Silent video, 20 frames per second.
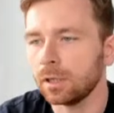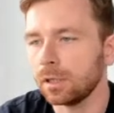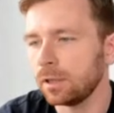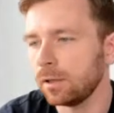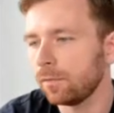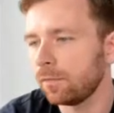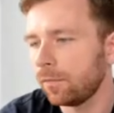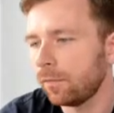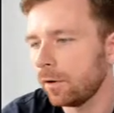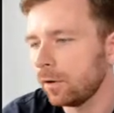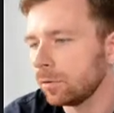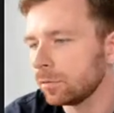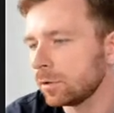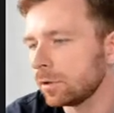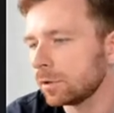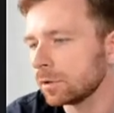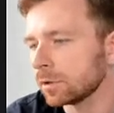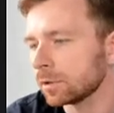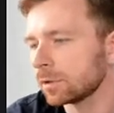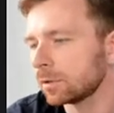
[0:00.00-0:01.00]
the
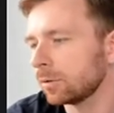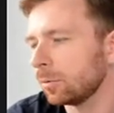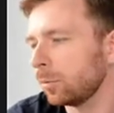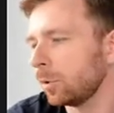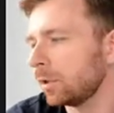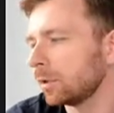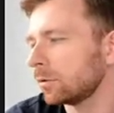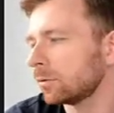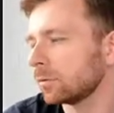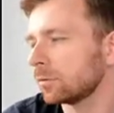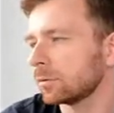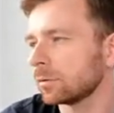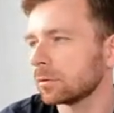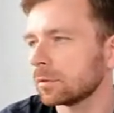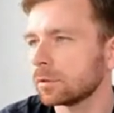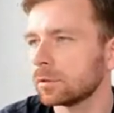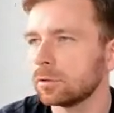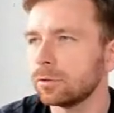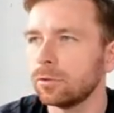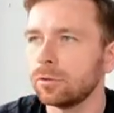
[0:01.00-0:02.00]
folders where to
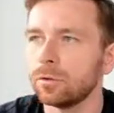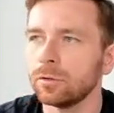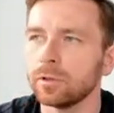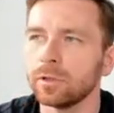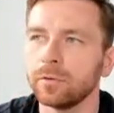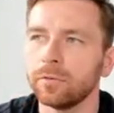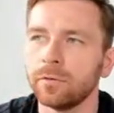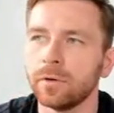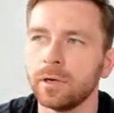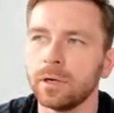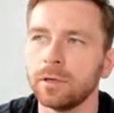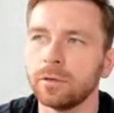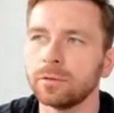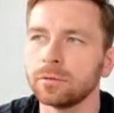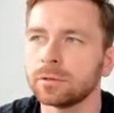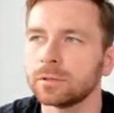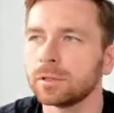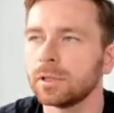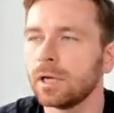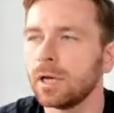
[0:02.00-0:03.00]
store the
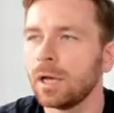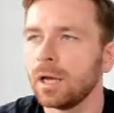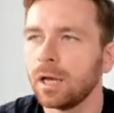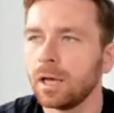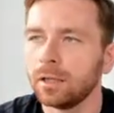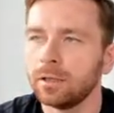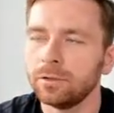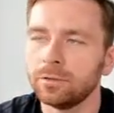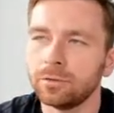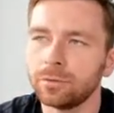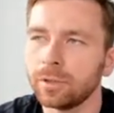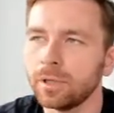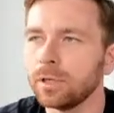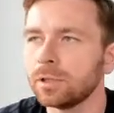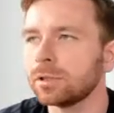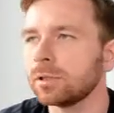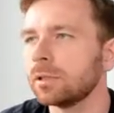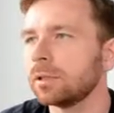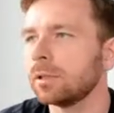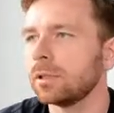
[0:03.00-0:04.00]
files, the
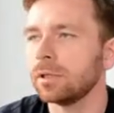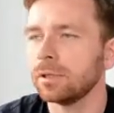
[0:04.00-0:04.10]
duration, the